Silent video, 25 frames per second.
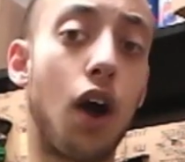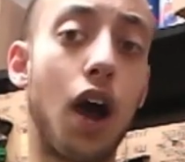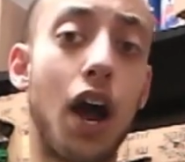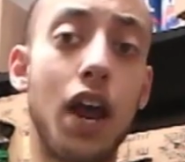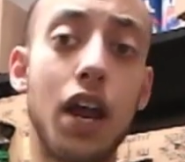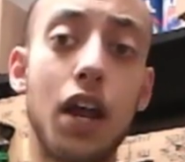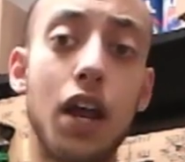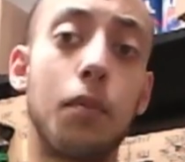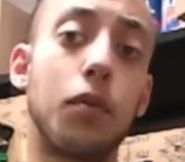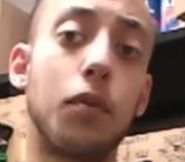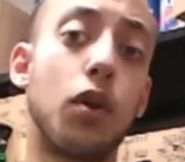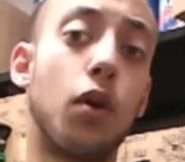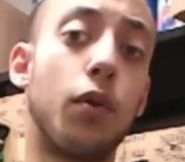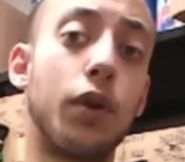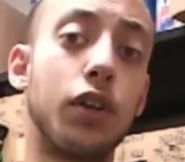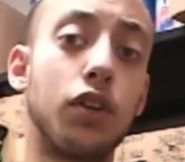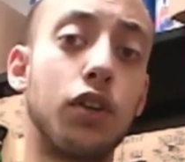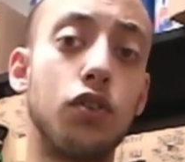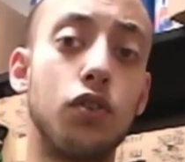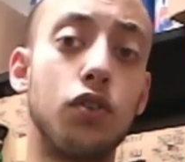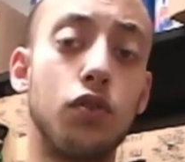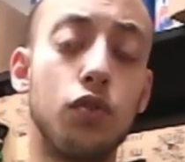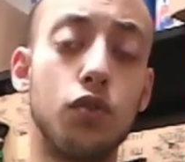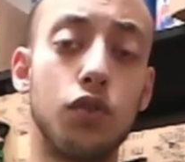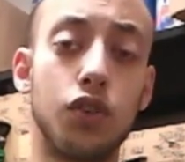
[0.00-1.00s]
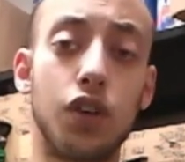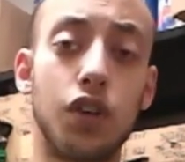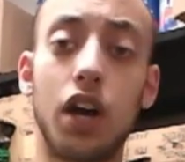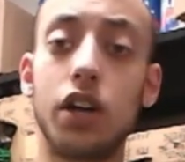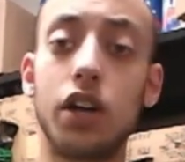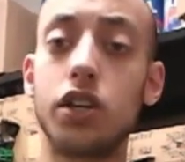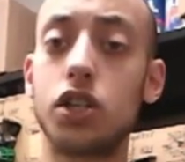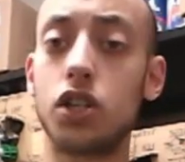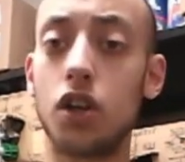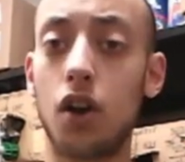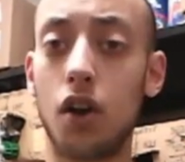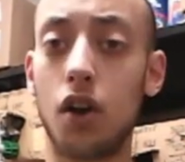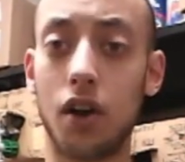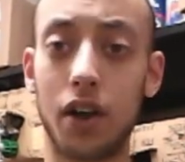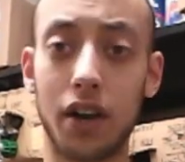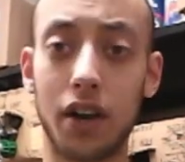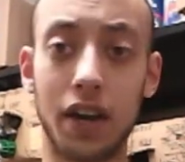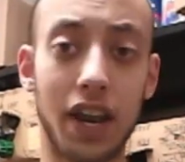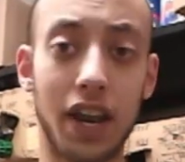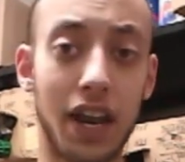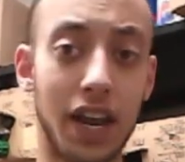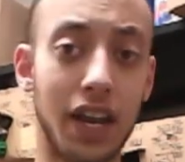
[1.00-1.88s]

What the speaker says: I am going to touch on